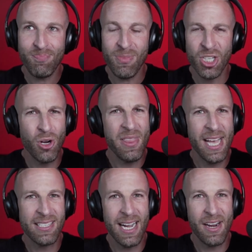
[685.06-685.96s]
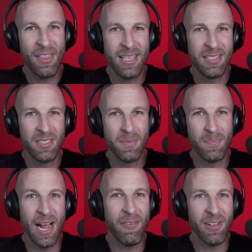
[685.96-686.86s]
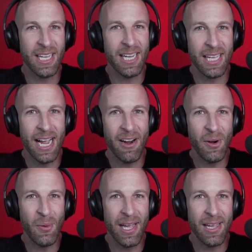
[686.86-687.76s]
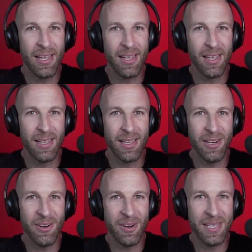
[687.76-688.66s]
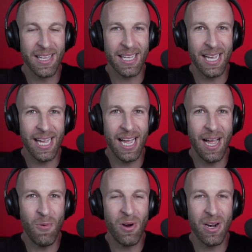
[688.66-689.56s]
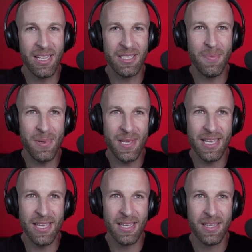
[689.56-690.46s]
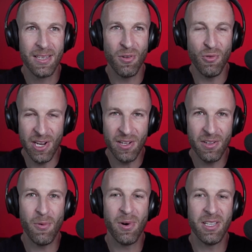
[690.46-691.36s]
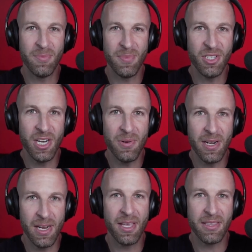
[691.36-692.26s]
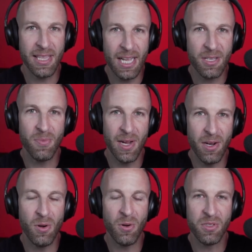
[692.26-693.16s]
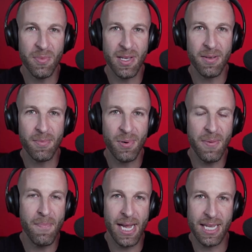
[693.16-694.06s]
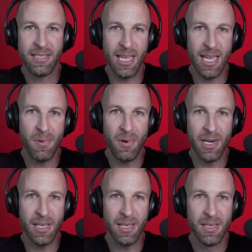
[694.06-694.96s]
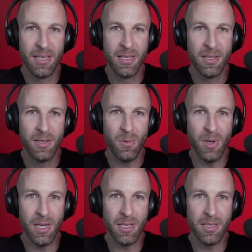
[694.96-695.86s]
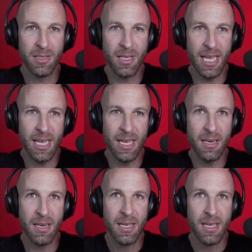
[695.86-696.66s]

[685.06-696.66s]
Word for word: showing that side of things, but not really getting carried away. Yeah. You know what I mean? Like I, I wanted it to be real. I wanted it to be genuine. I think that's what my ultimate putting my stamp on it was. And